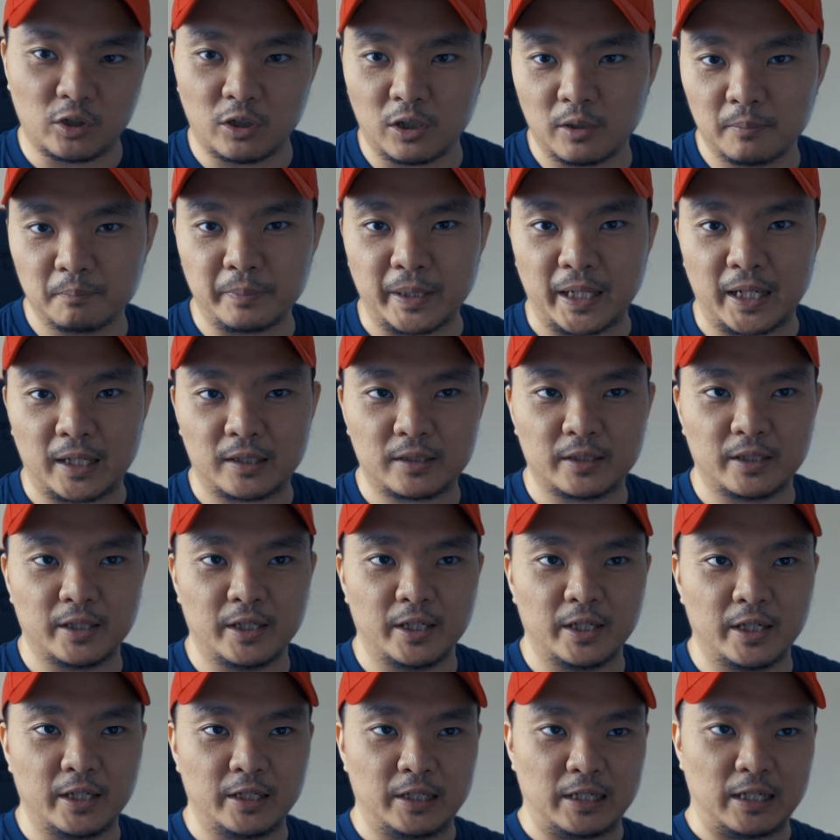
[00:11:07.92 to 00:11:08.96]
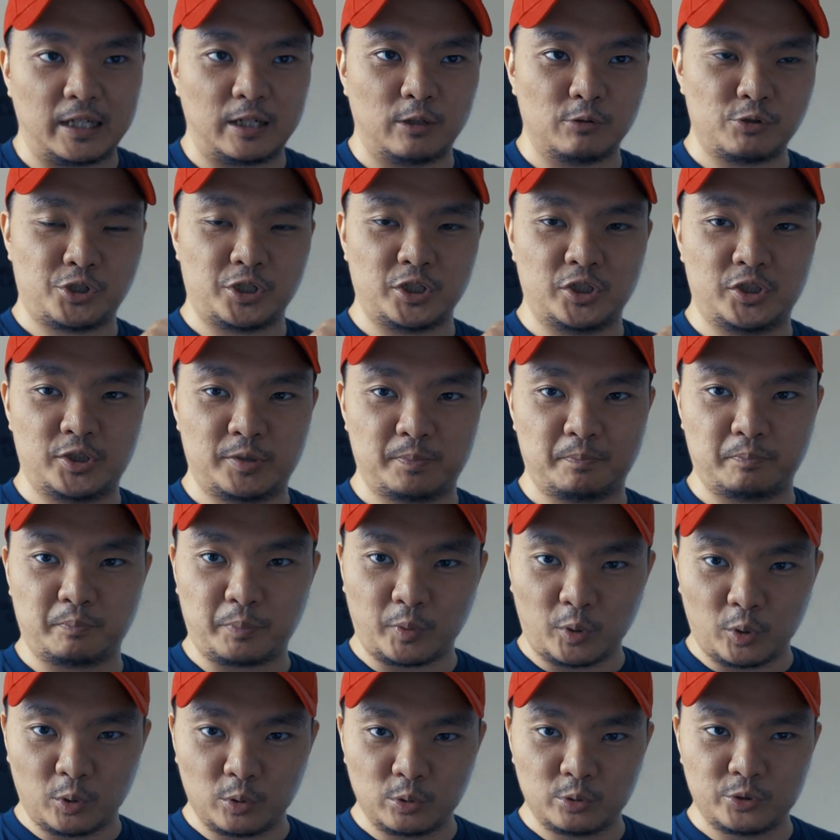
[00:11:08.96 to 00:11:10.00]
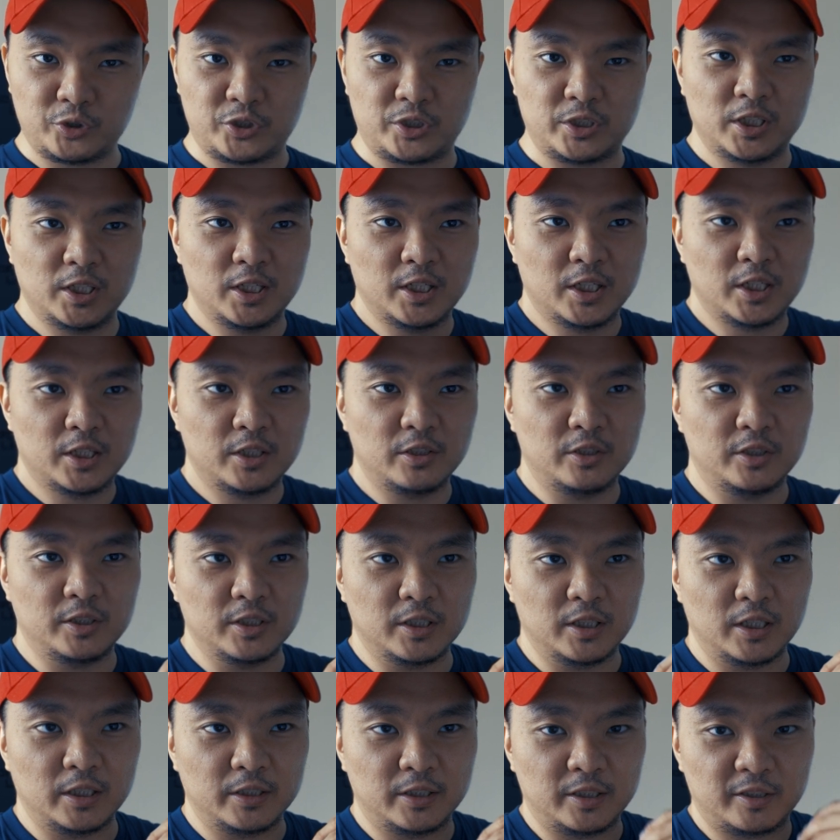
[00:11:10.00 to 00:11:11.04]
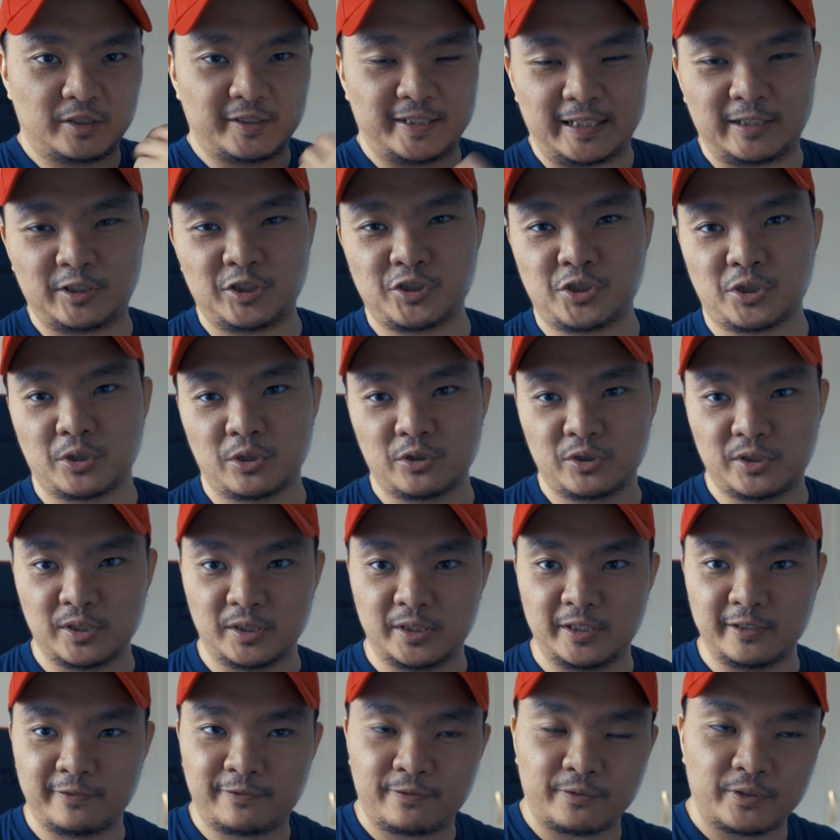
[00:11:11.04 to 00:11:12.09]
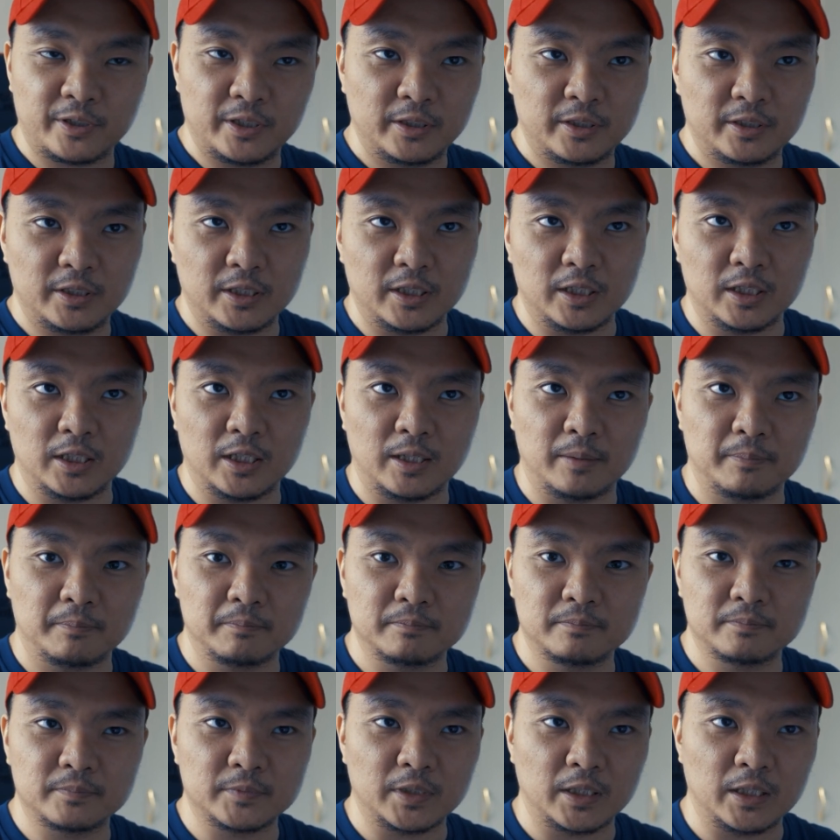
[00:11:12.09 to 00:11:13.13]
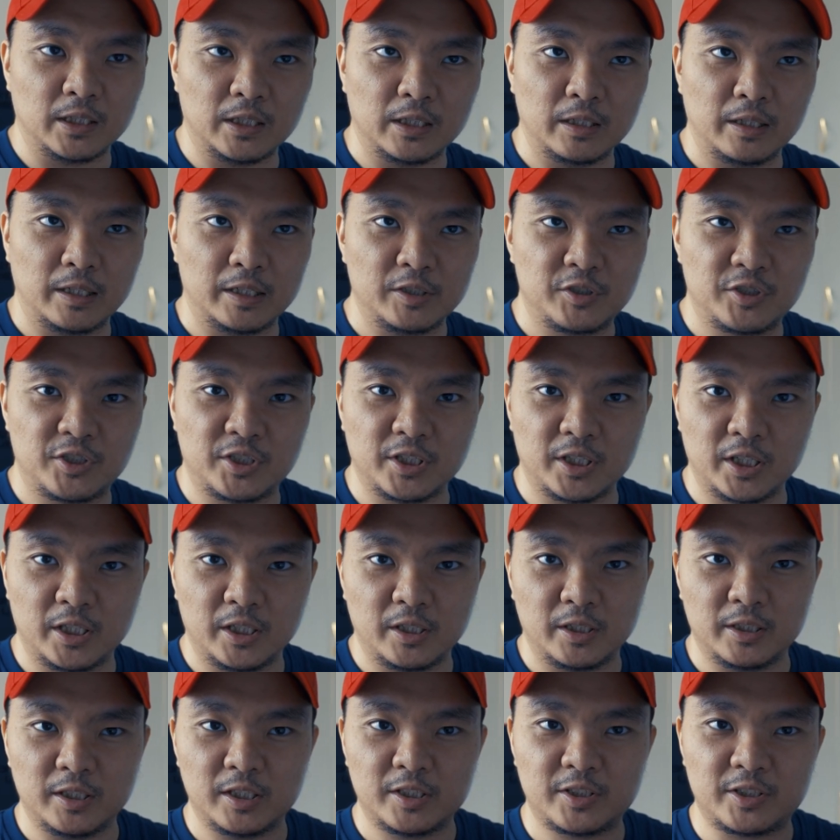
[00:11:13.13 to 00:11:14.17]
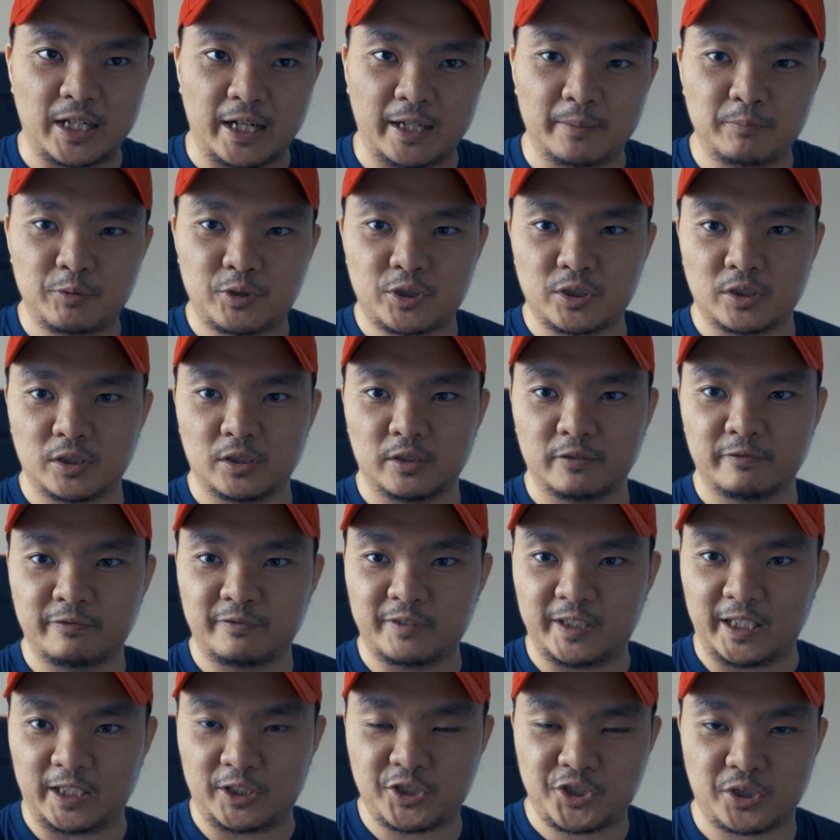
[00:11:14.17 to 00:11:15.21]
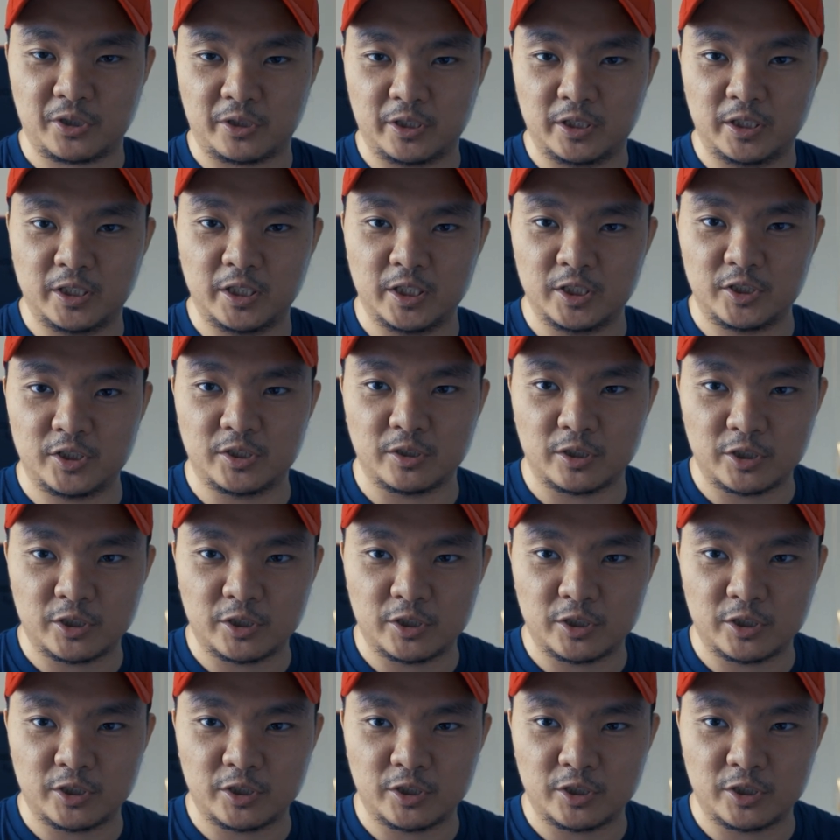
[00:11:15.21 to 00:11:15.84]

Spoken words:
compact, and how she's posed, the textures, the different let's say types of texture in this.